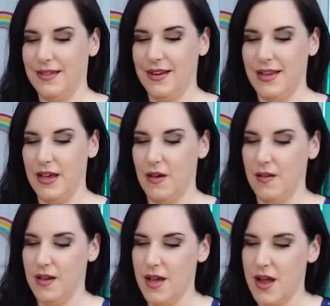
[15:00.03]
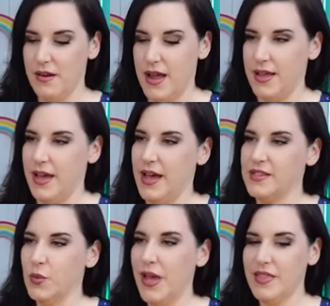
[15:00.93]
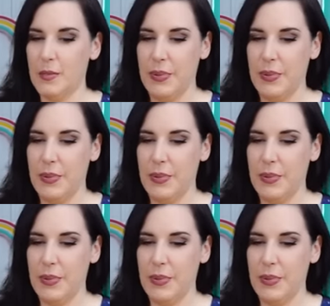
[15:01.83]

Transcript: There you go. All right, guys. So we got the